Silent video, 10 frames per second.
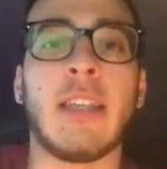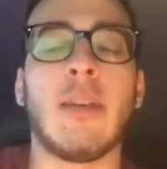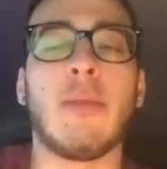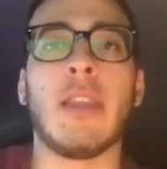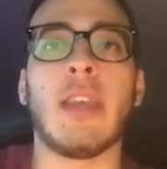
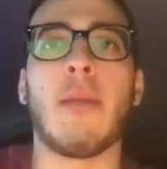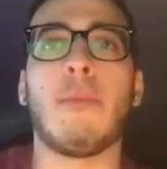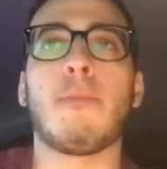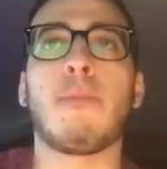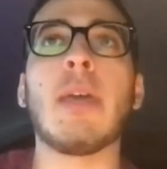something that
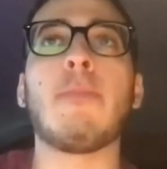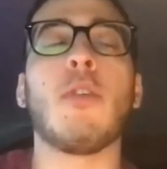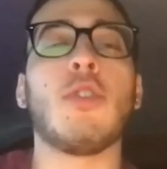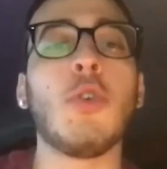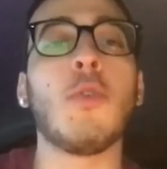people
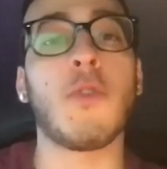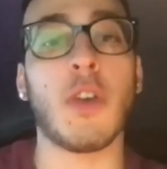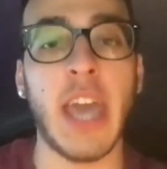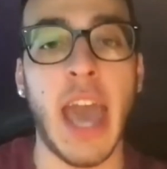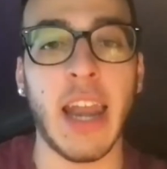do
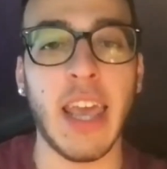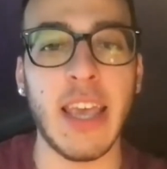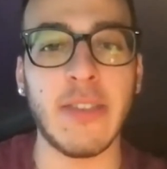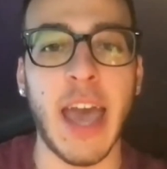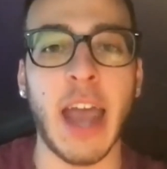forget,
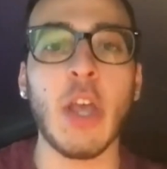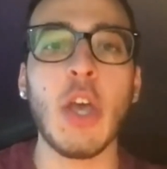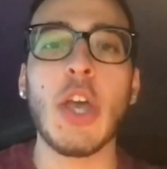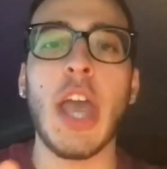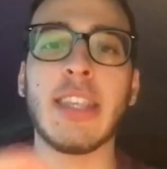is that
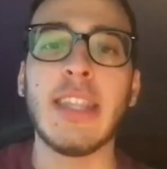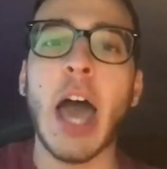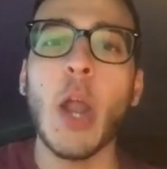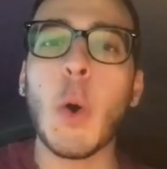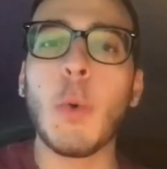it's
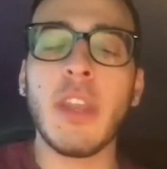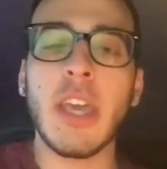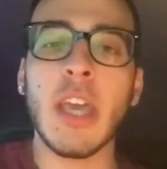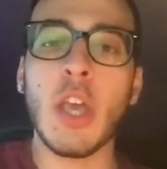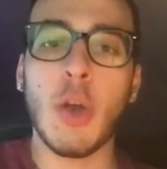not
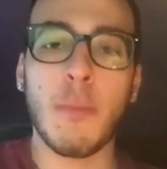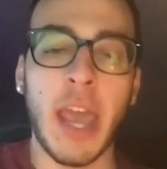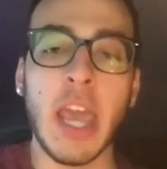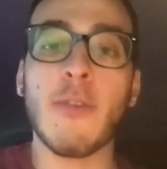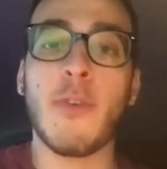only you're
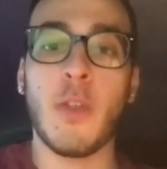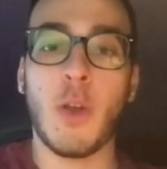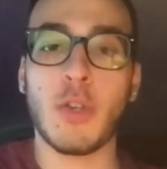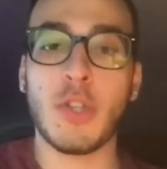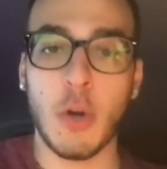paying for their
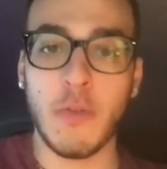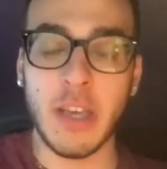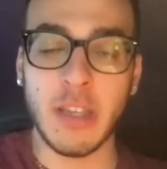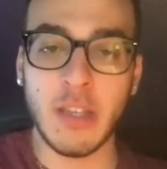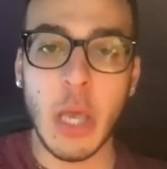
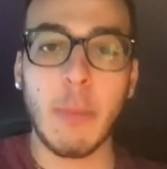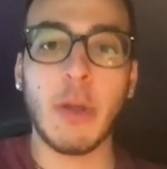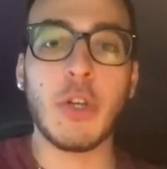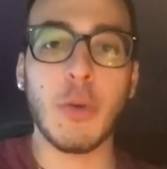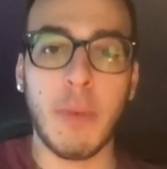service,
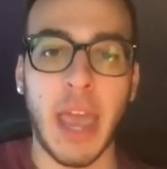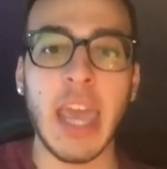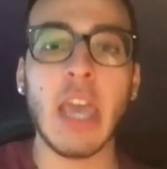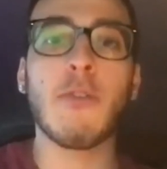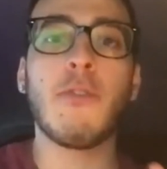but you're
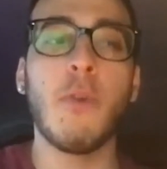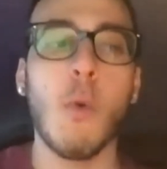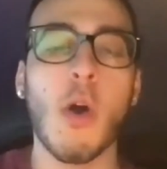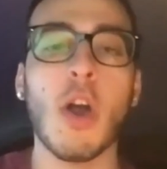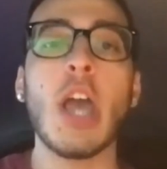paying
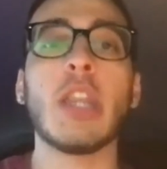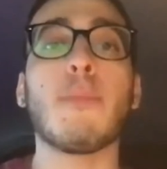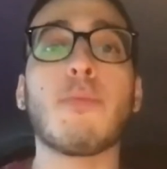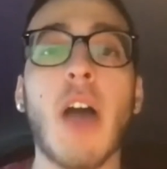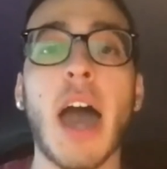for the
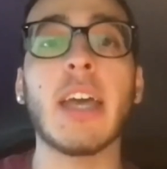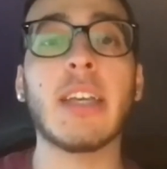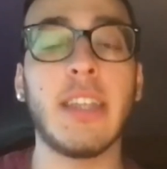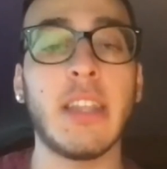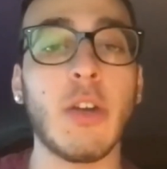products
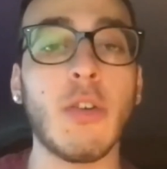that they're